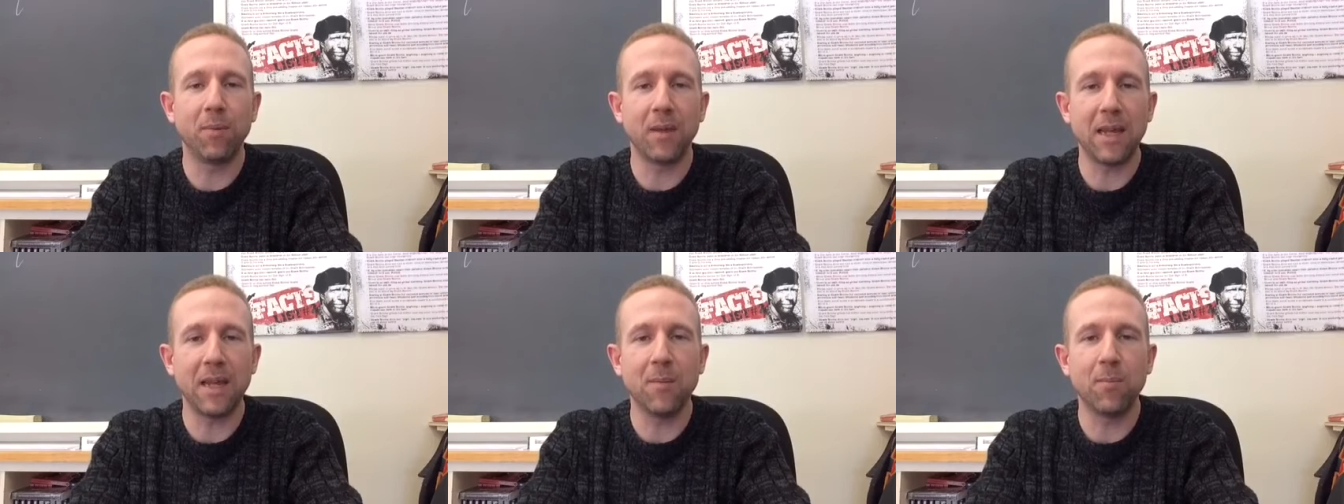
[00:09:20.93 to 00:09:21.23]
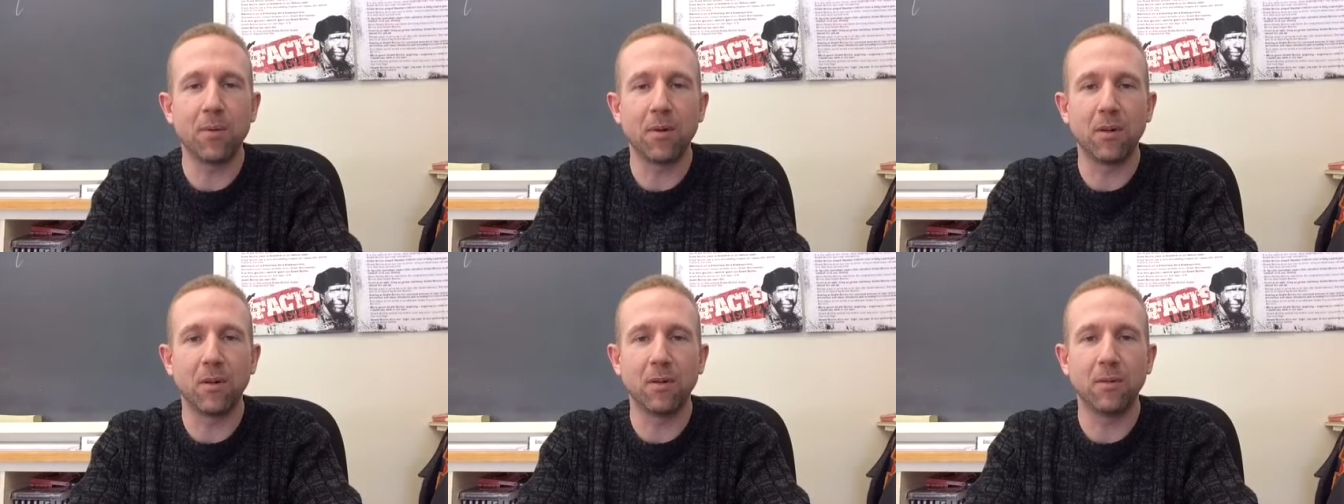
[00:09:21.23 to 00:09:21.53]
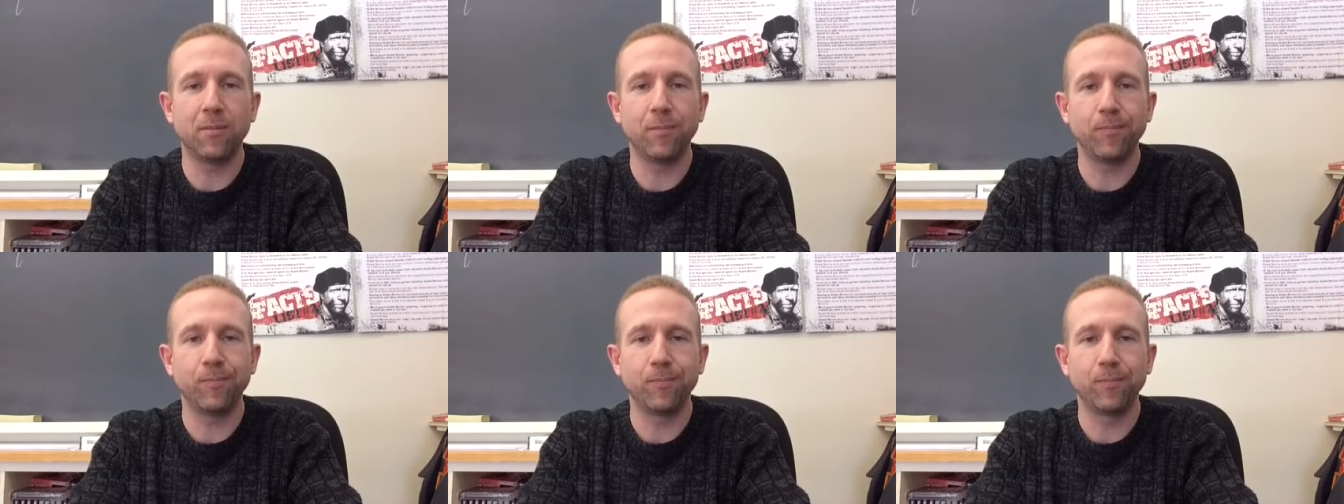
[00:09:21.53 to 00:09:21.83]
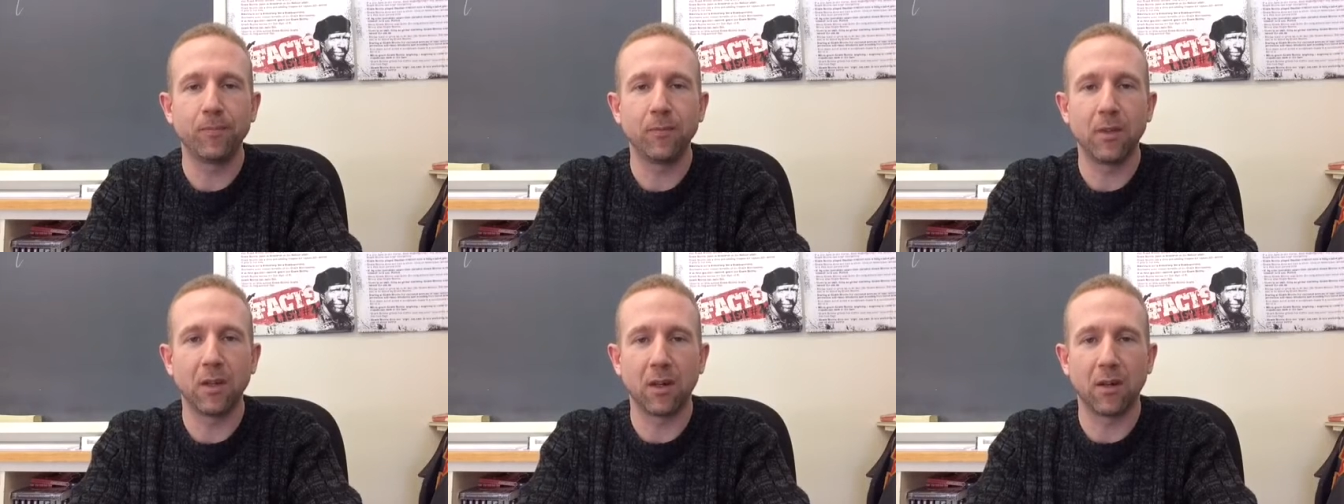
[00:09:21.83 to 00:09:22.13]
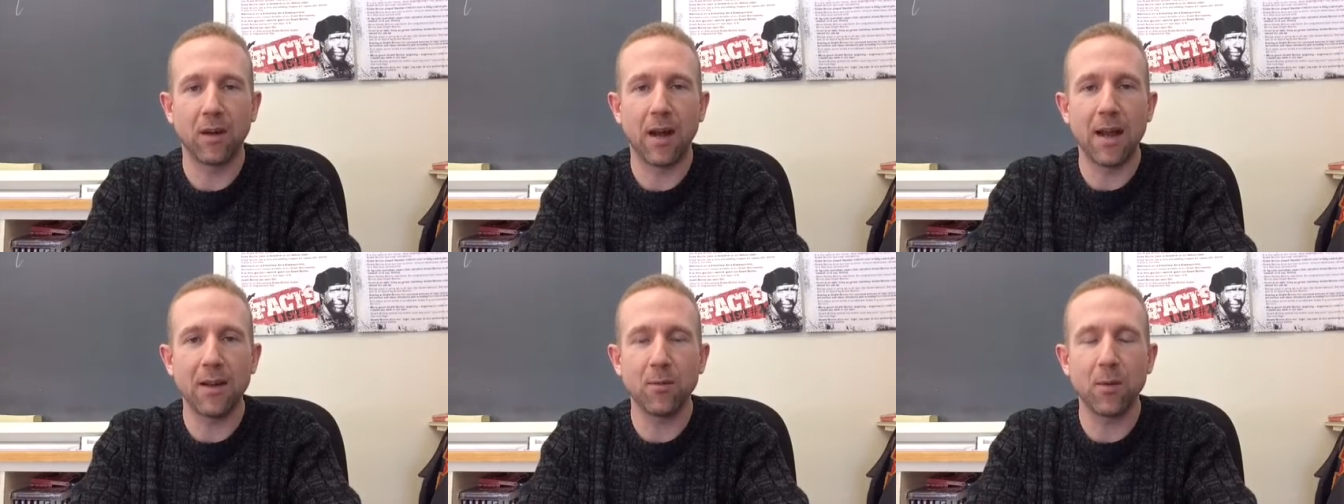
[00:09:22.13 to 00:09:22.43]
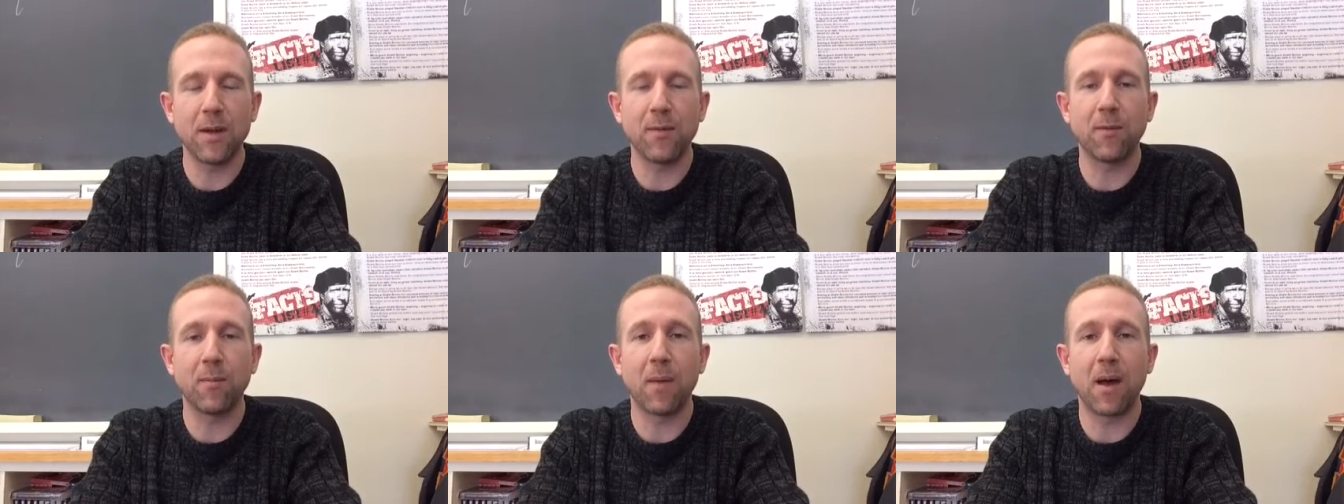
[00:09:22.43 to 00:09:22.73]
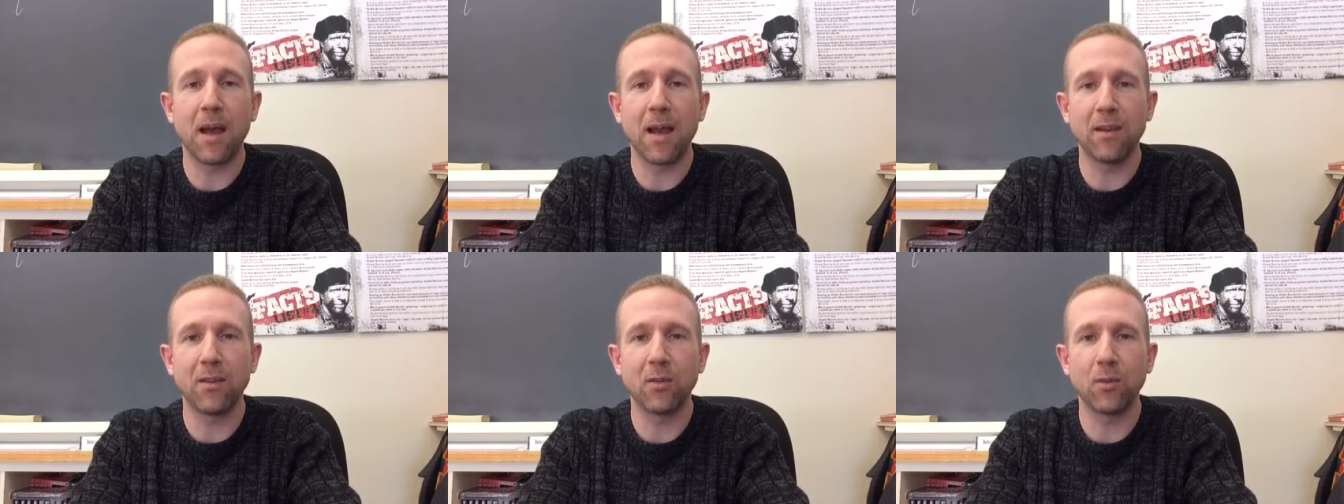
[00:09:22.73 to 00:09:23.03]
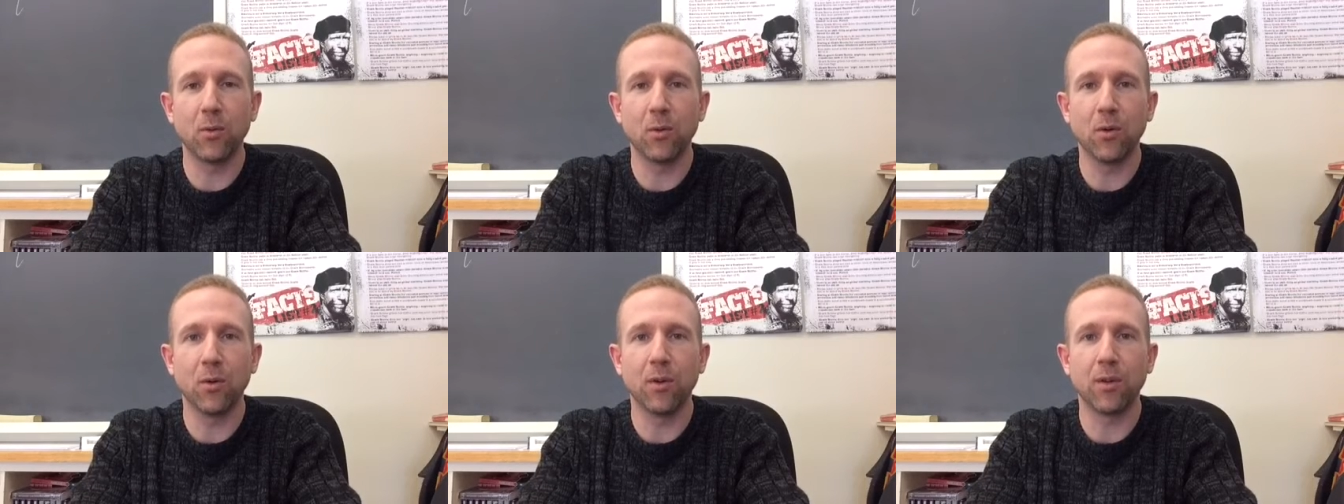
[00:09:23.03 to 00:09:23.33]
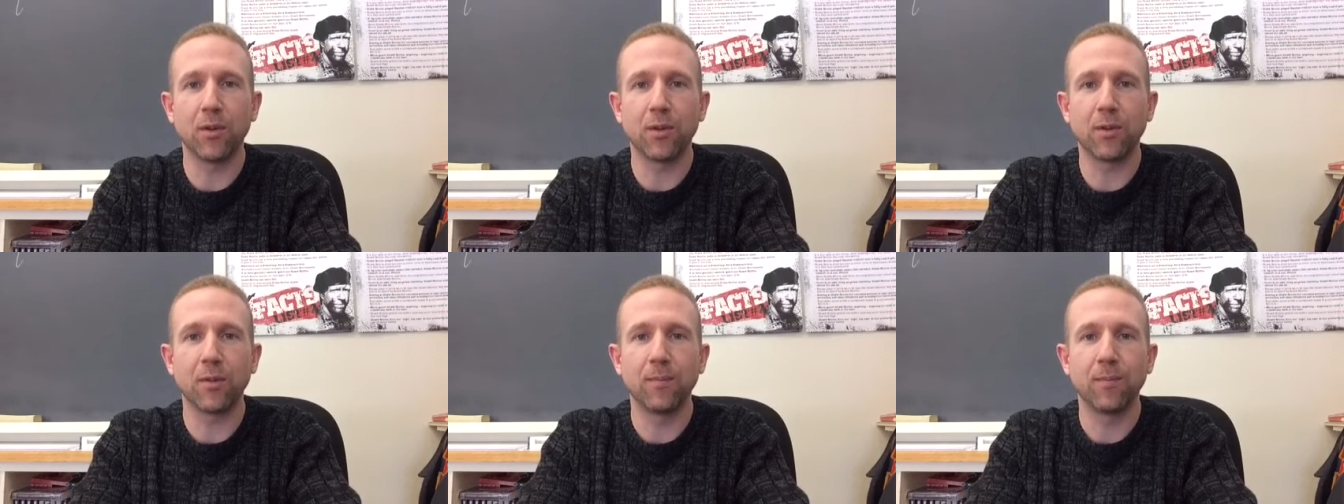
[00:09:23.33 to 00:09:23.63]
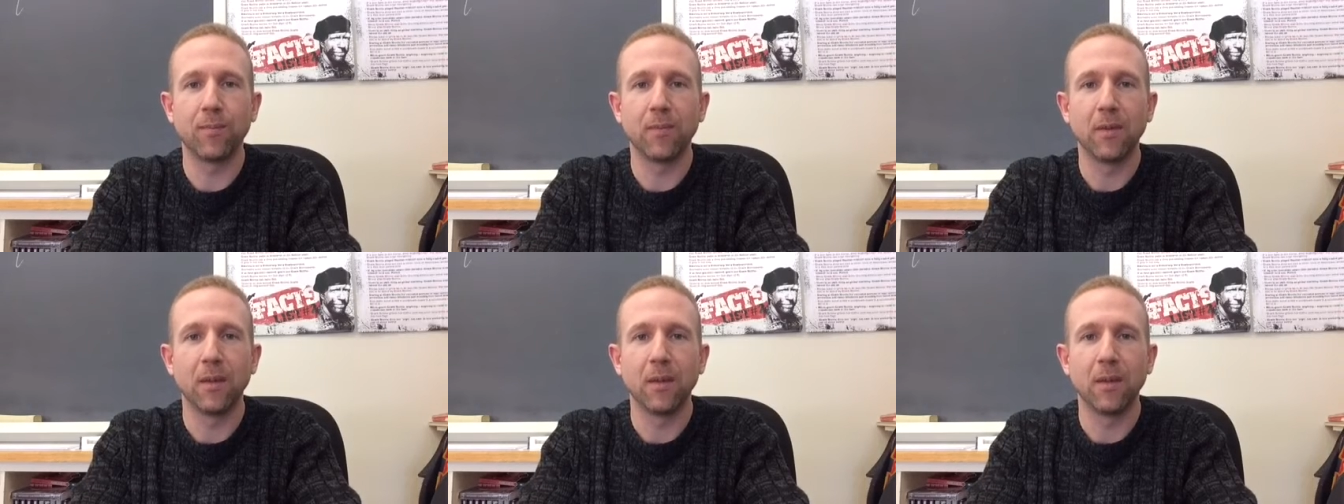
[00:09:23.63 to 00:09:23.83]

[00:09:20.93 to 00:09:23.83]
people to graduate from high schools